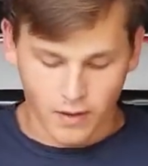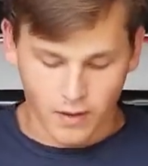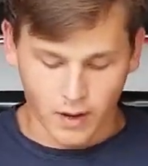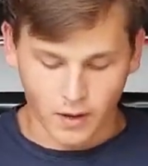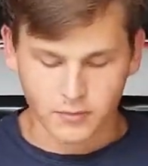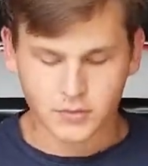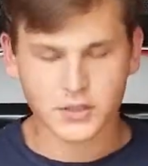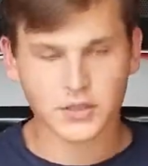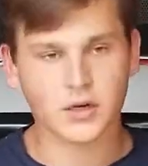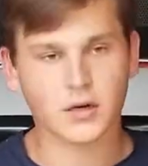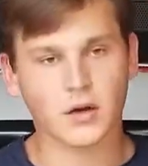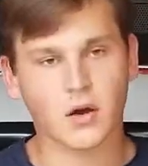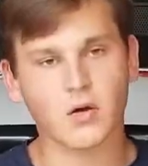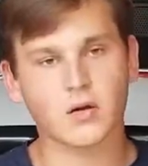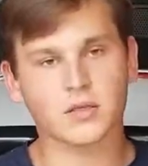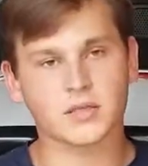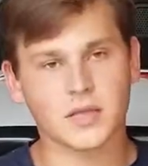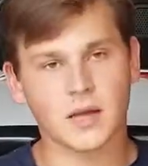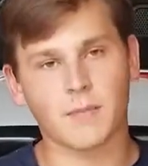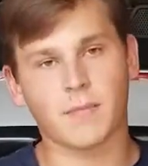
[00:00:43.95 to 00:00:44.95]
I'm just going to
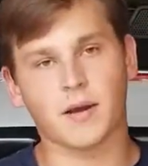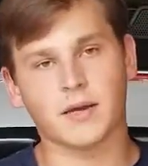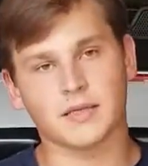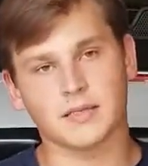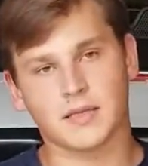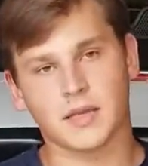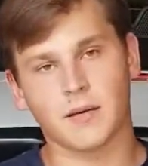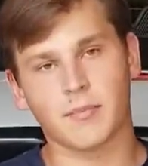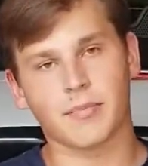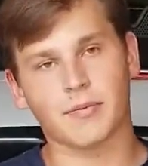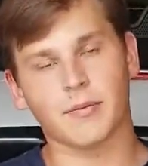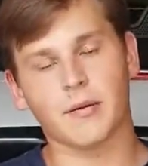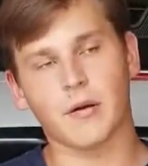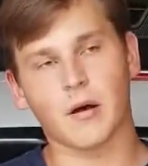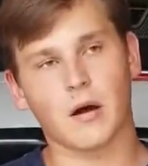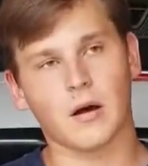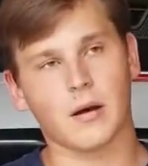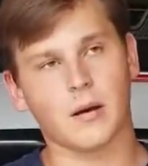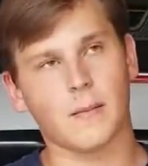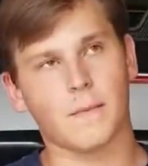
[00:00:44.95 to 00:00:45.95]
go step by step,
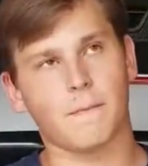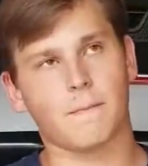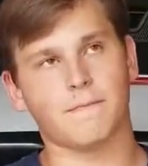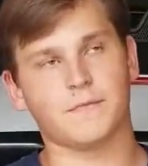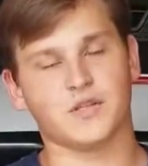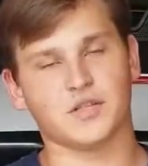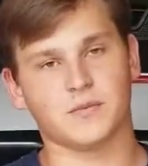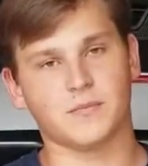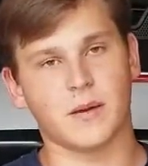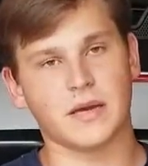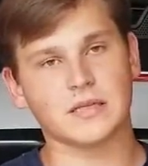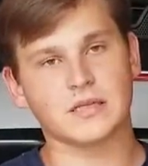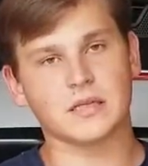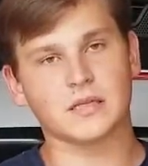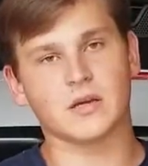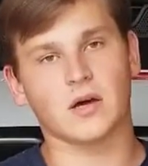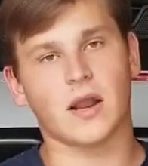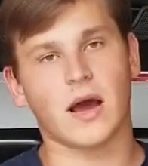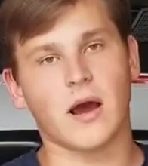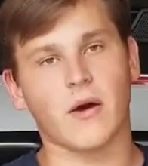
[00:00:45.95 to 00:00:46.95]
just
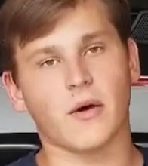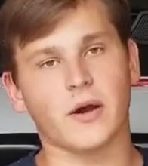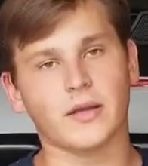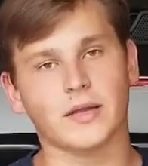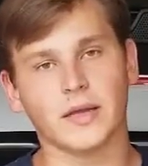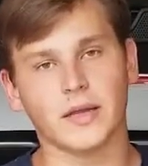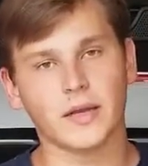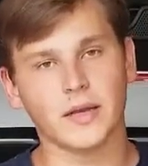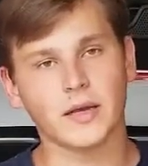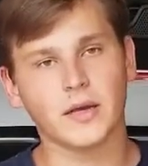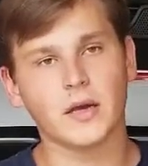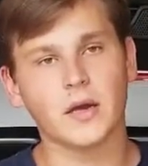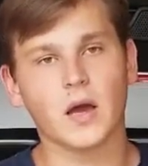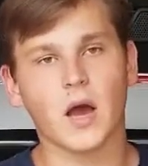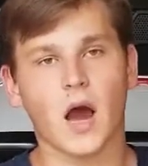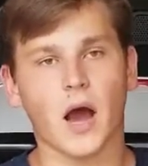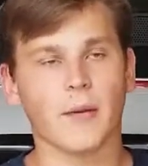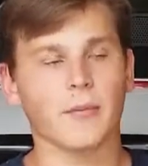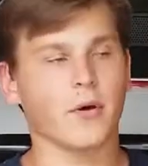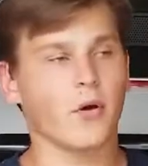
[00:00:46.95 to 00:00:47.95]
basis on how I did it.
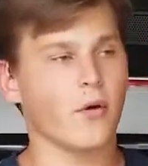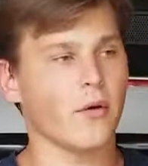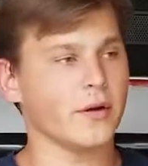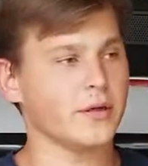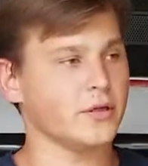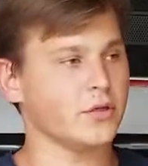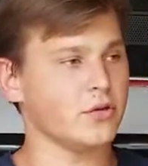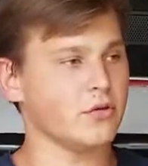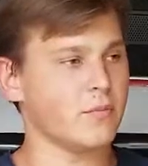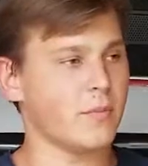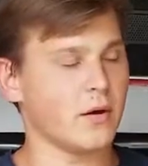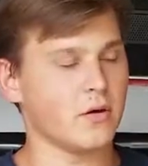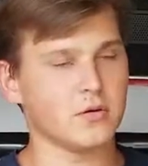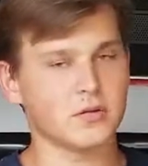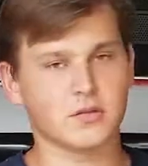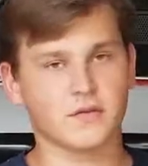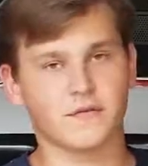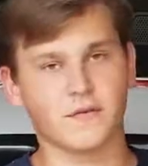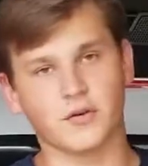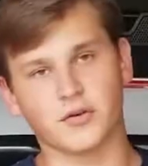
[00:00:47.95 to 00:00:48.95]
I'm going to
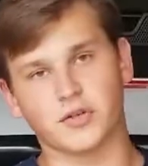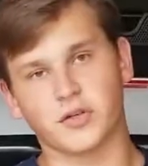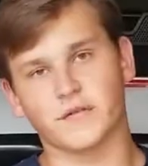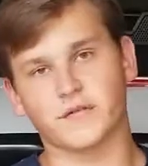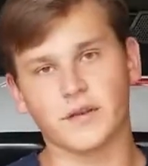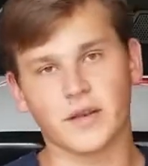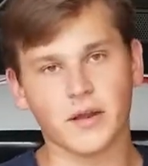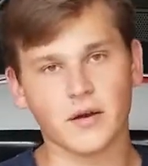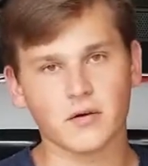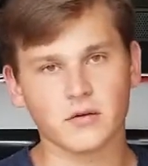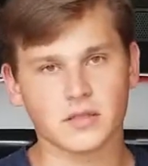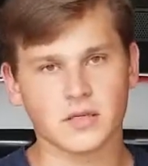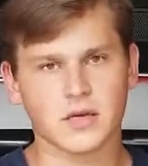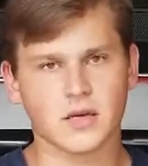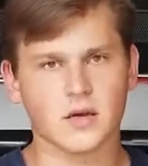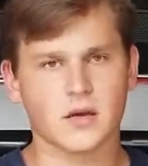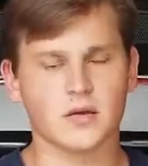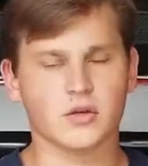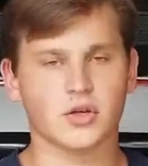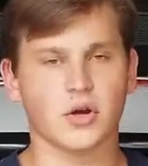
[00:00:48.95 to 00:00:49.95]
post future videos
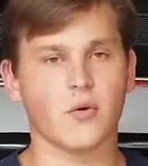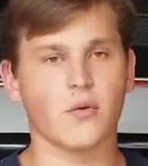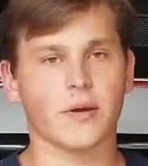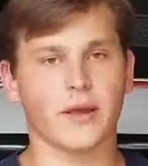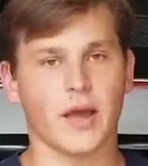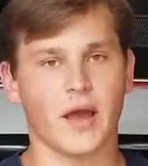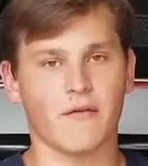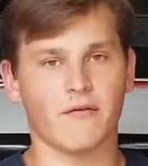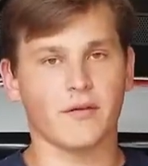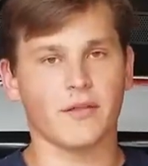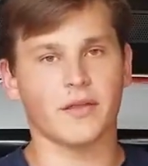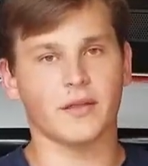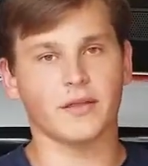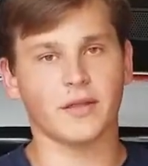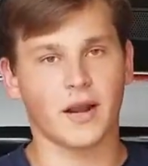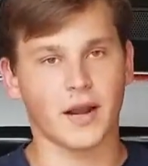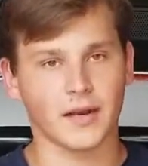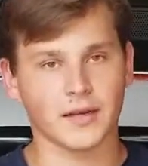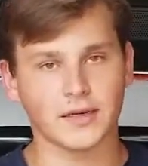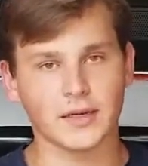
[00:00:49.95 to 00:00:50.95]
showing everything
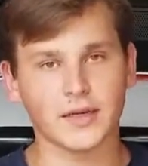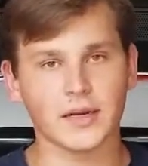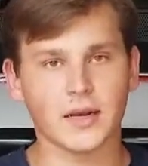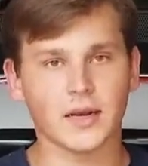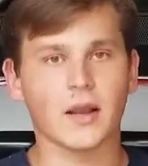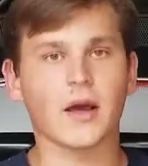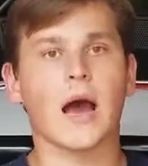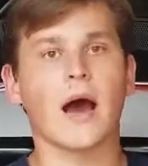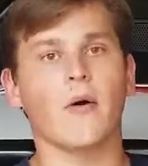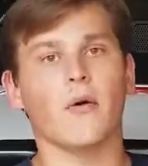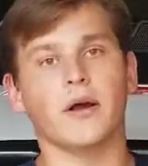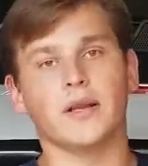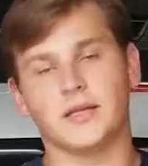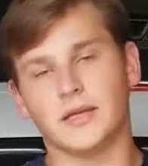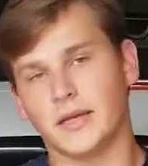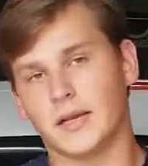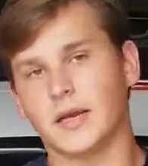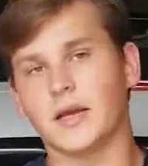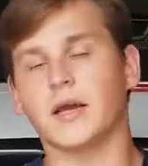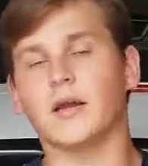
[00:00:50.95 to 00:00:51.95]
that I did and how I
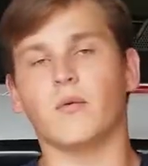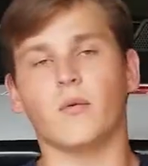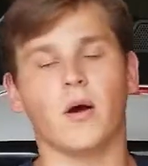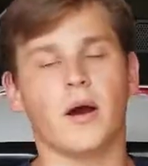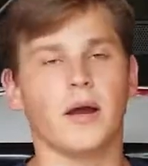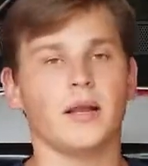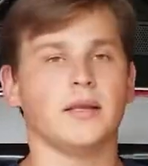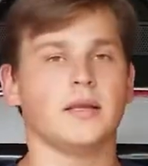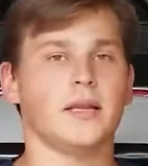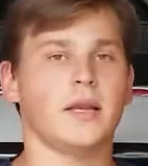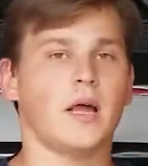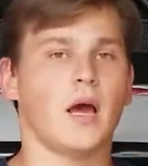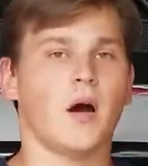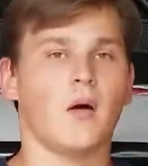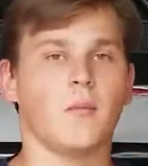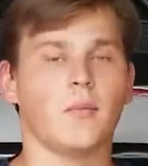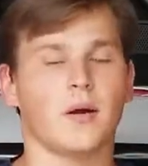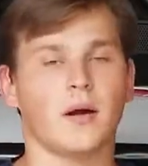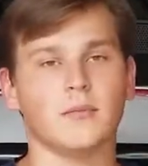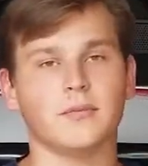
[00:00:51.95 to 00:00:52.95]
did it and why I did it.
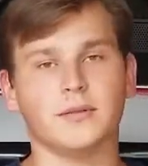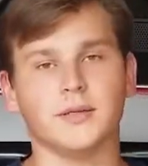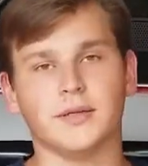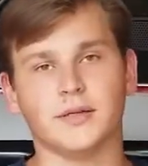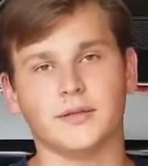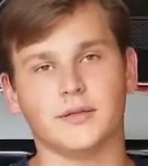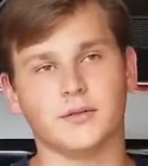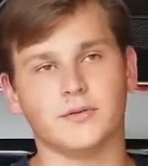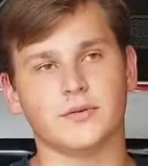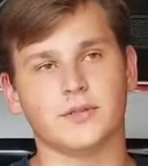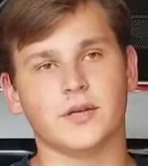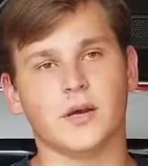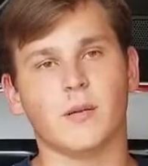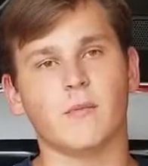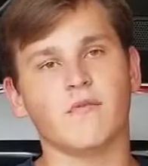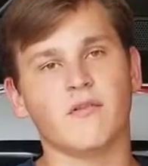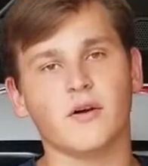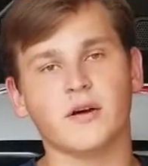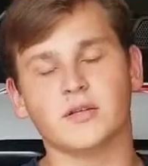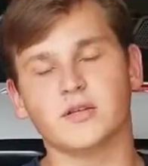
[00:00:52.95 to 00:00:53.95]
I'll probably do some
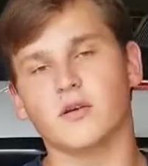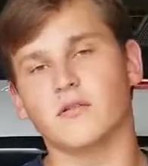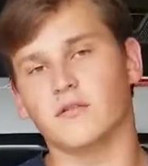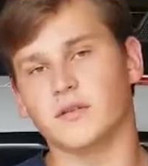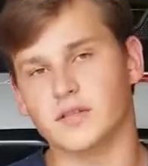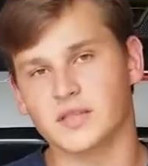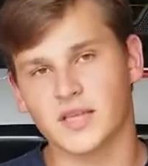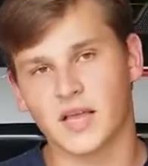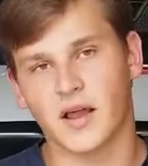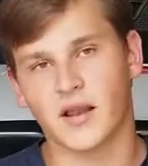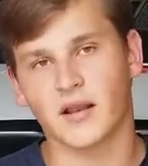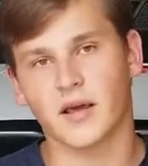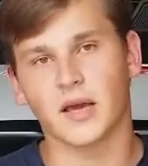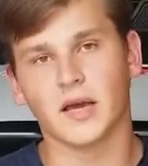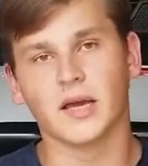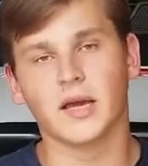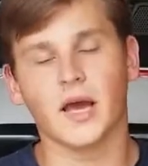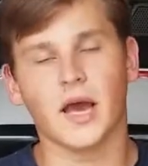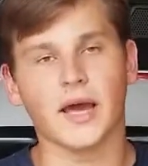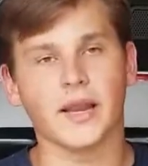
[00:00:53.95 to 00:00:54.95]
voiceovers then
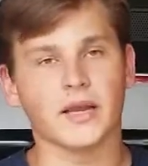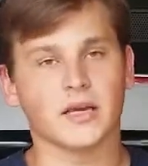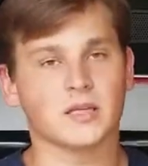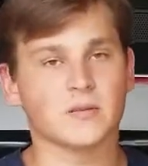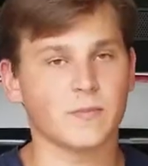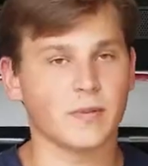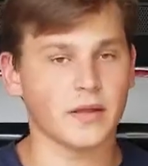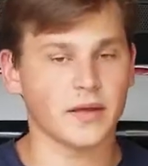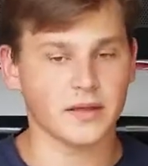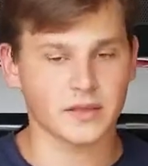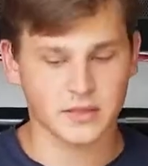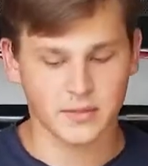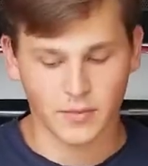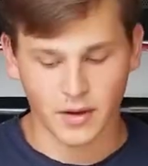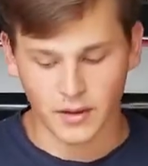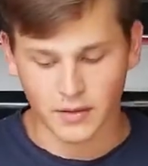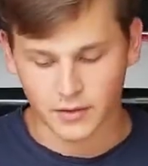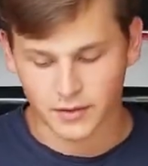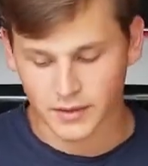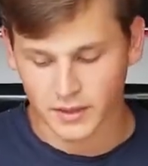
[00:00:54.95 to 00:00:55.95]
and explain some
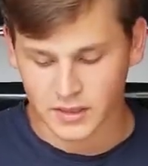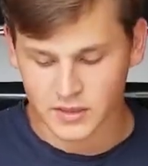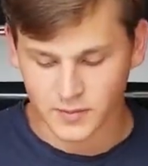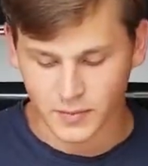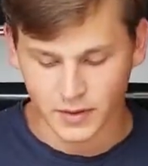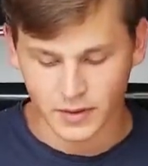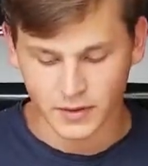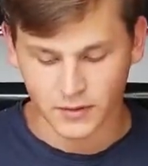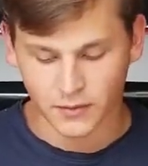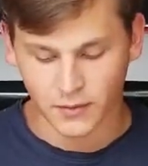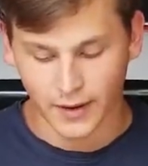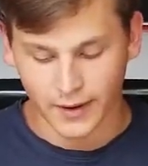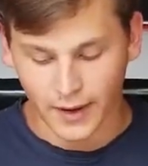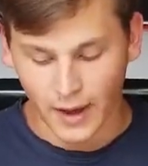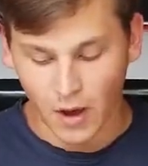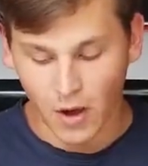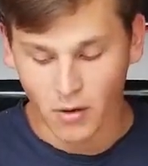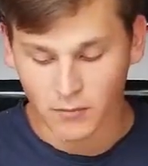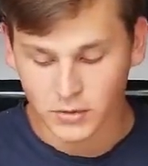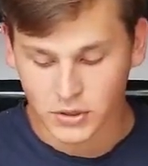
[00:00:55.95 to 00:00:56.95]
other things, but right
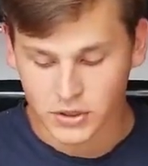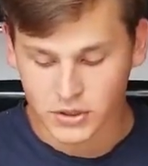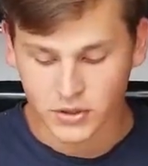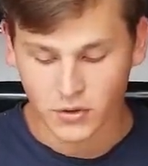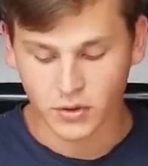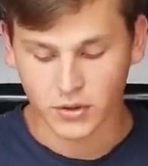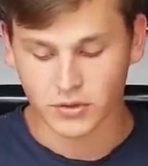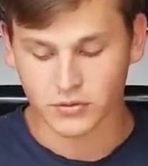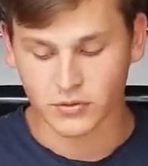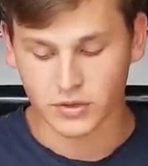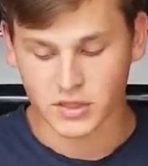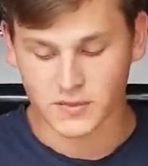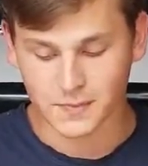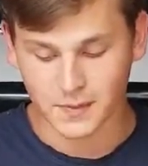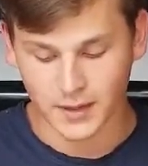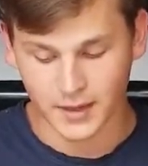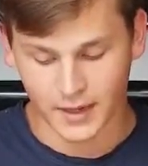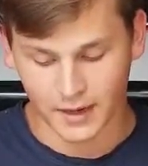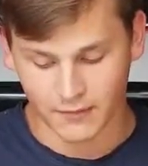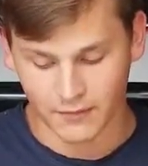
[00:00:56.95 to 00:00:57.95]
now I'm just going to
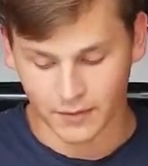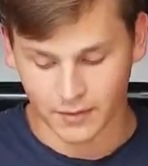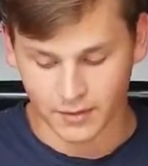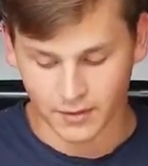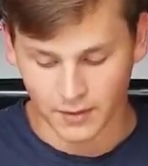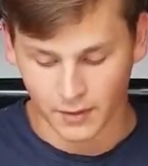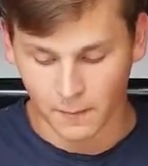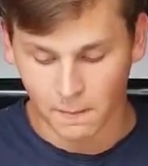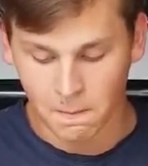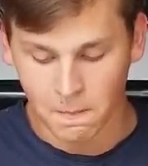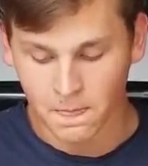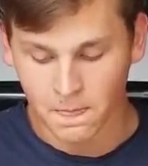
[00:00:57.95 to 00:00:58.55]
explain everything.